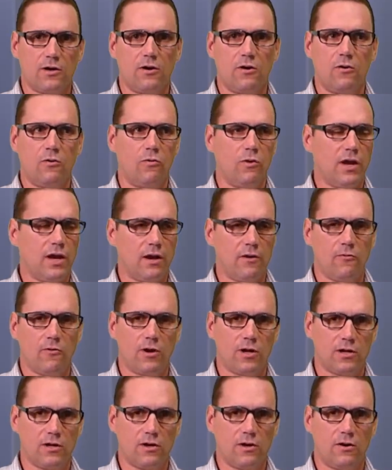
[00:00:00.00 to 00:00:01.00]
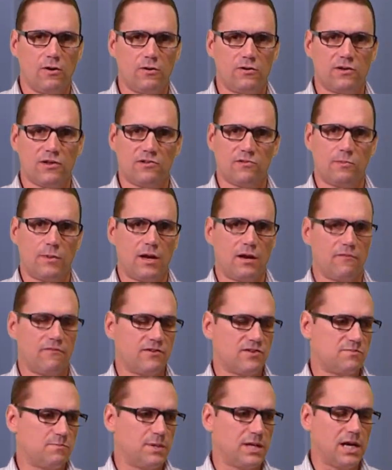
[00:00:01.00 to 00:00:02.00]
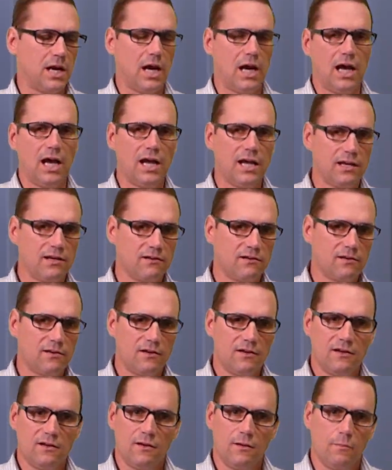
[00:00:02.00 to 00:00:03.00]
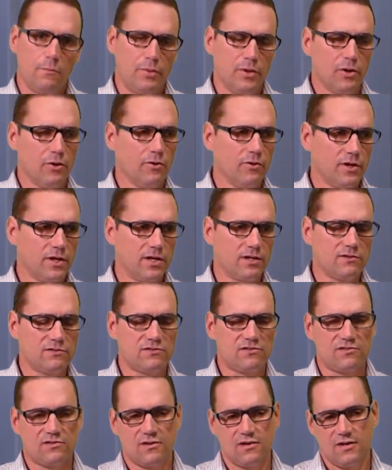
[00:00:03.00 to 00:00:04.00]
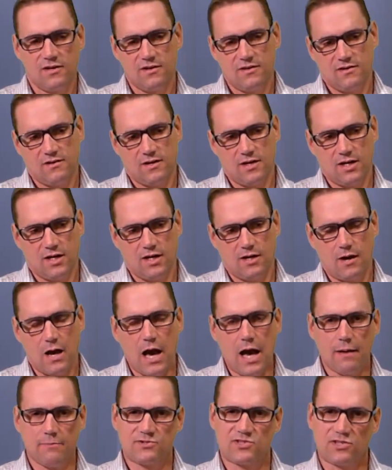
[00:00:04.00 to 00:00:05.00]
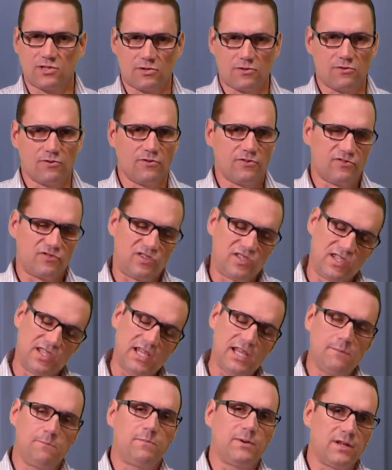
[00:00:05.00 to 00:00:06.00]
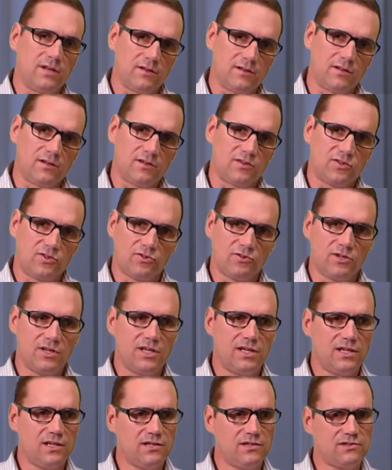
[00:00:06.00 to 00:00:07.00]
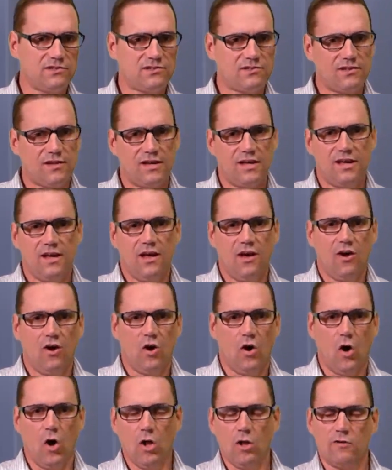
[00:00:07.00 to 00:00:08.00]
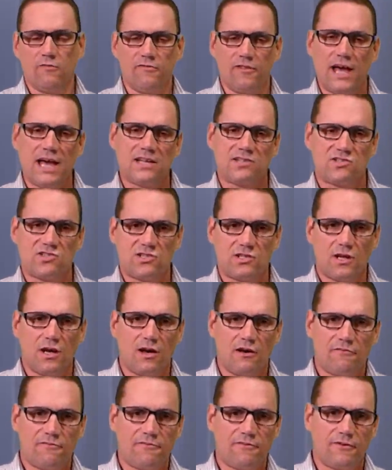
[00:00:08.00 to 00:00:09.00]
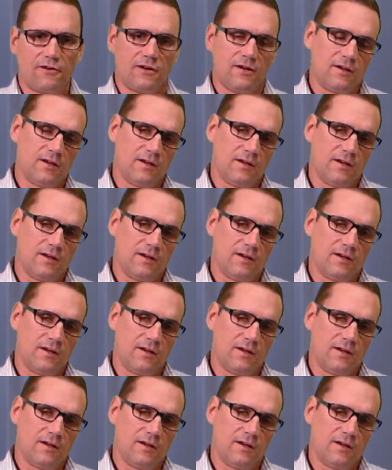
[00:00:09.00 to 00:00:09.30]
to go, when I want to go. It doesn't matter if it's behind buildings, obstacles, deep into trees, all of that stuff.